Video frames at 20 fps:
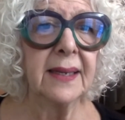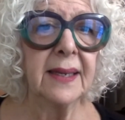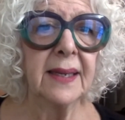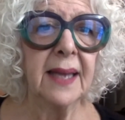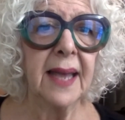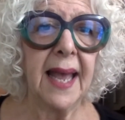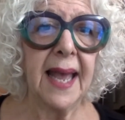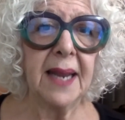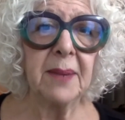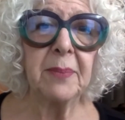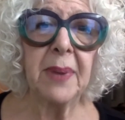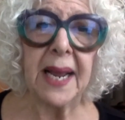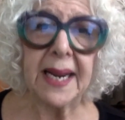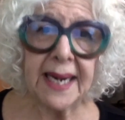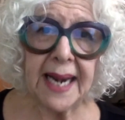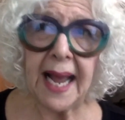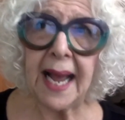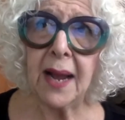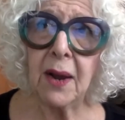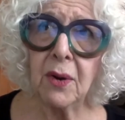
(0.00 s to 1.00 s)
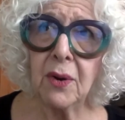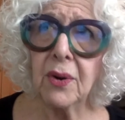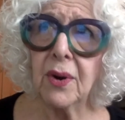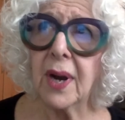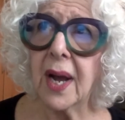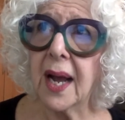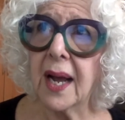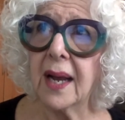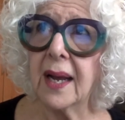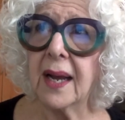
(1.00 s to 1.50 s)
And by now,
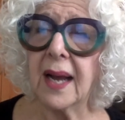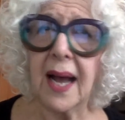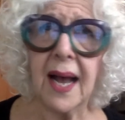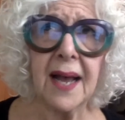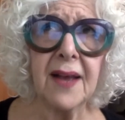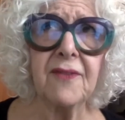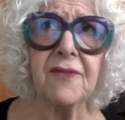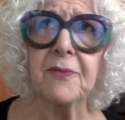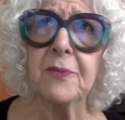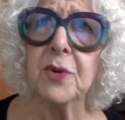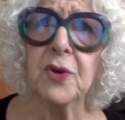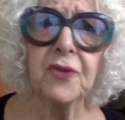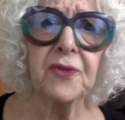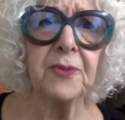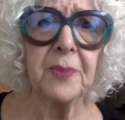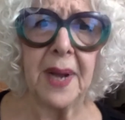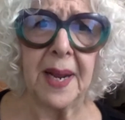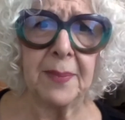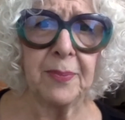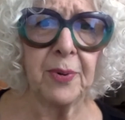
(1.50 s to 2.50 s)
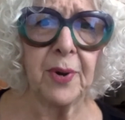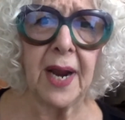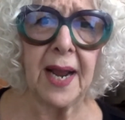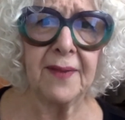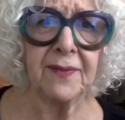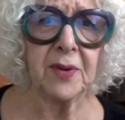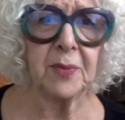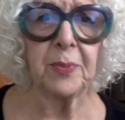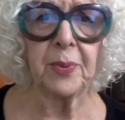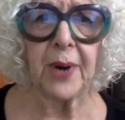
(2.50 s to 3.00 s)
I've moved my
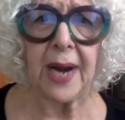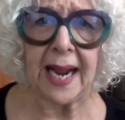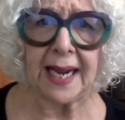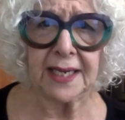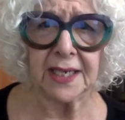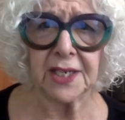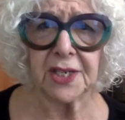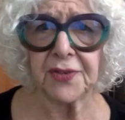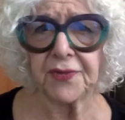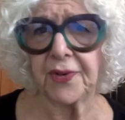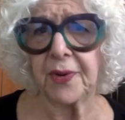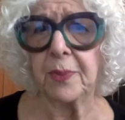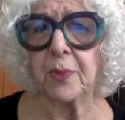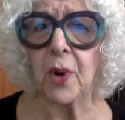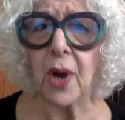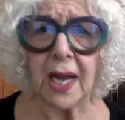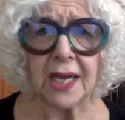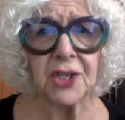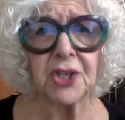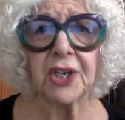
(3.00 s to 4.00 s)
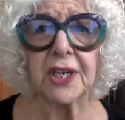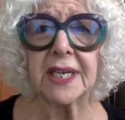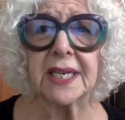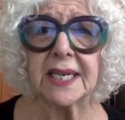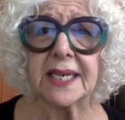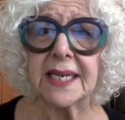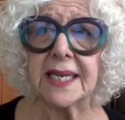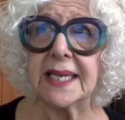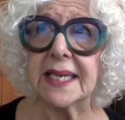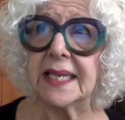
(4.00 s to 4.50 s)
private practice from Washington,
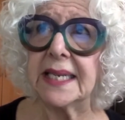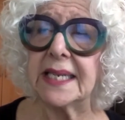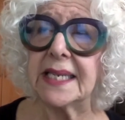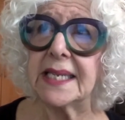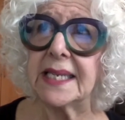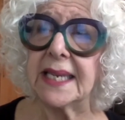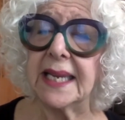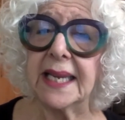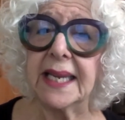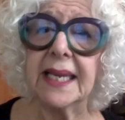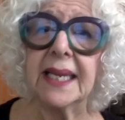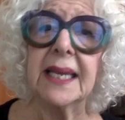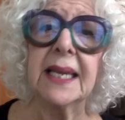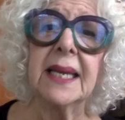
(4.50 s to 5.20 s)
D.C.